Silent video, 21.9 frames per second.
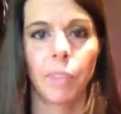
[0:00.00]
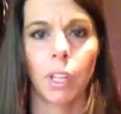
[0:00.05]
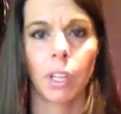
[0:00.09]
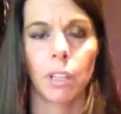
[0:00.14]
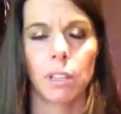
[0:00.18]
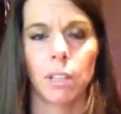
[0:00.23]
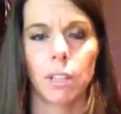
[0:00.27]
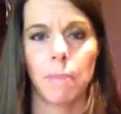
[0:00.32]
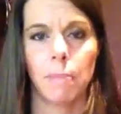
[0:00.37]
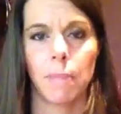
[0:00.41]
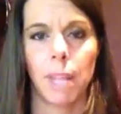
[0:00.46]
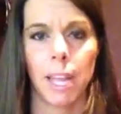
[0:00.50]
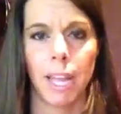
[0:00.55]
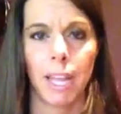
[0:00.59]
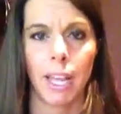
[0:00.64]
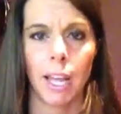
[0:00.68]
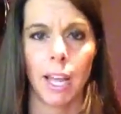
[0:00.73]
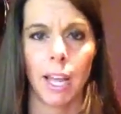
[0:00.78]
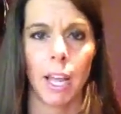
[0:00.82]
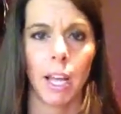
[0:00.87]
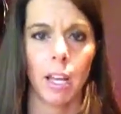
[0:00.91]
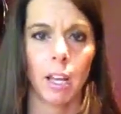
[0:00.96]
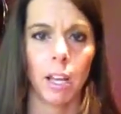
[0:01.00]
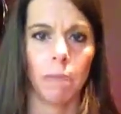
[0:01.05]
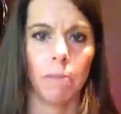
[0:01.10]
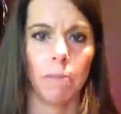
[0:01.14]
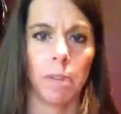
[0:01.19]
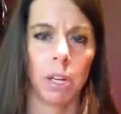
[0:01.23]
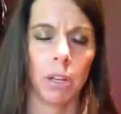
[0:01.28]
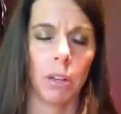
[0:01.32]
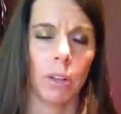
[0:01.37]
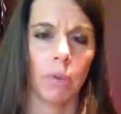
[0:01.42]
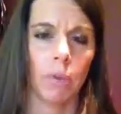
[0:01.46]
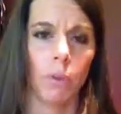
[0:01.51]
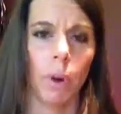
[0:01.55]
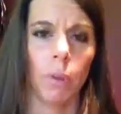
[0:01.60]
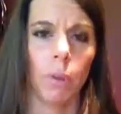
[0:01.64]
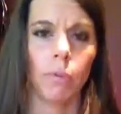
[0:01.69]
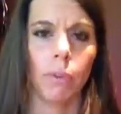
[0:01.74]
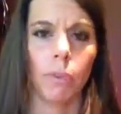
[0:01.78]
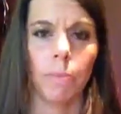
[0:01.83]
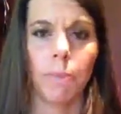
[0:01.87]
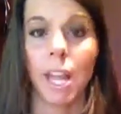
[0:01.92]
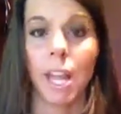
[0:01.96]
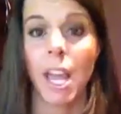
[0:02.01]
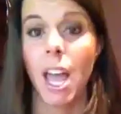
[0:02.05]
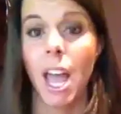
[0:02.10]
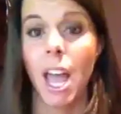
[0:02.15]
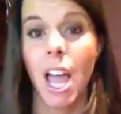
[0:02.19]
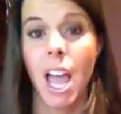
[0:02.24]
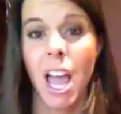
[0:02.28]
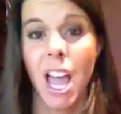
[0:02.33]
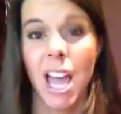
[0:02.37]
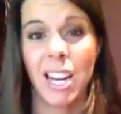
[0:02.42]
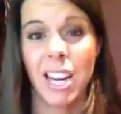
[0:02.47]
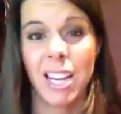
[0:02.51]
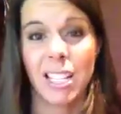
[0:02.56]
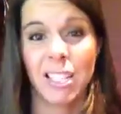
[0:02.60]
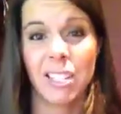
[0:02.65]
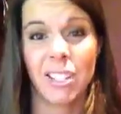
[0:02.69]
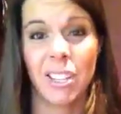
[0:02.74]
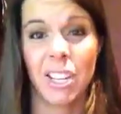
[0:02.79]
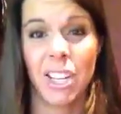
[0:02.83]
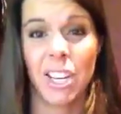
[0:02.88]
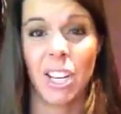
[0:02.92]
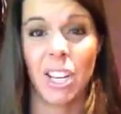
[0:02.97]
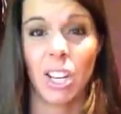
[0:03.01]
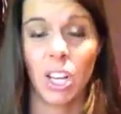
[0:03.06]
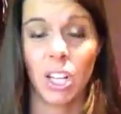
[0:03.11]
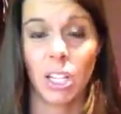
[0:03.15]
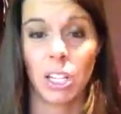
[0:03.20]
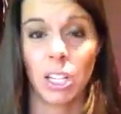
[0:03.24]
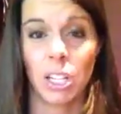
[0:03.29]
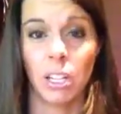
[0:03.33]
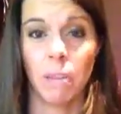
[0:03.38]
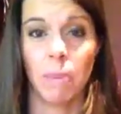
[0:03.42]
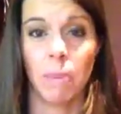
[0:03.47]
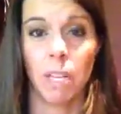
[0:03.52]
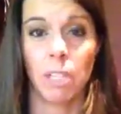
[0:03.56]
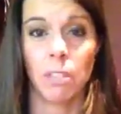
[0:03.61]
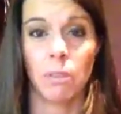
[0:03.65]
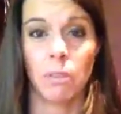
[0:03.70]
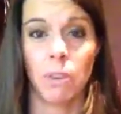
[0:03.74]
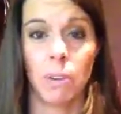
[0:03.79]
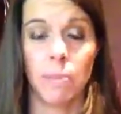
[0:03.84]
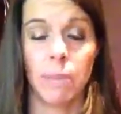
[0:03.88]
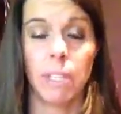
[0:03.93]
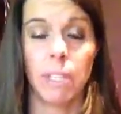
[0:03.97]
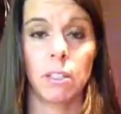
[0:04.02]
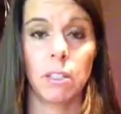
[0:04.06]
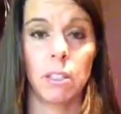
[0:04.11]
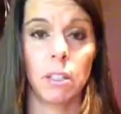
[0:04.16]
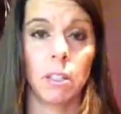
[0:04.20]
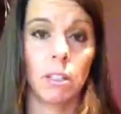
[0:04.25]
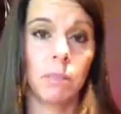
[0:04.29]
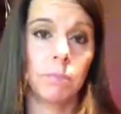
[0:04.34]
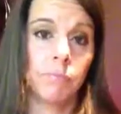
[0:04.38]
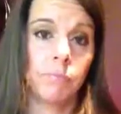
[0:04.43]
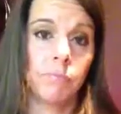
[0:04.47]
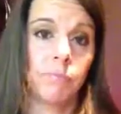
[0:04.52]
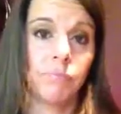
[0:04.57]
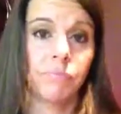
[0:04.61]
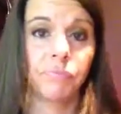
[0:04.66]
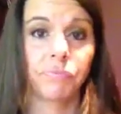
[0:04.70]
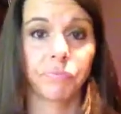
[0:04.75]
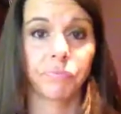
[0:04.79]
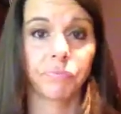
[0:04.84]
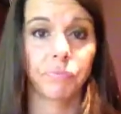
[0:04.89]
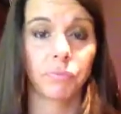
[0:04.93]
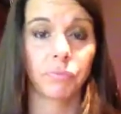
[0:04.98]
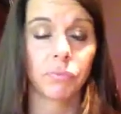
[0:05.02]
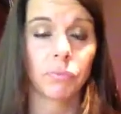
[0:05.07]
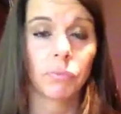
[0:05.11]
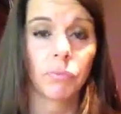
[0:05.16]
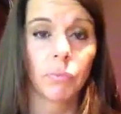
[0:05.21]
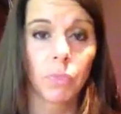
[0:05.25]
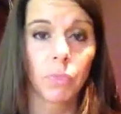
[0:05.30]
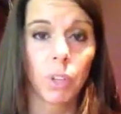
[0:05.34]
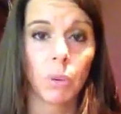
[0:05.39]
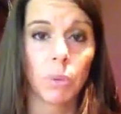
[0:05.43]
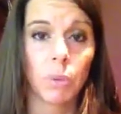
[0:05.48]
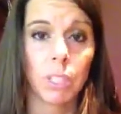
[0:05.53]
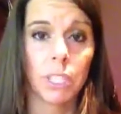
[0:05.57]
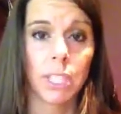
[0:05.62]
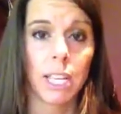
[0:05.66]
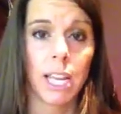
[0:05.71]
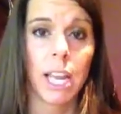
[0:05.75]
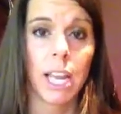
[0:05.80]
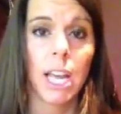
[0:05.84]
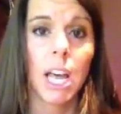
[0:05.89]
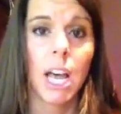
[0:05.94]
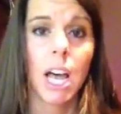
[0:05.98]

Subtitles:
seemed like a good middle of the road for me, and I still get a good little buzz from it, so we'll see.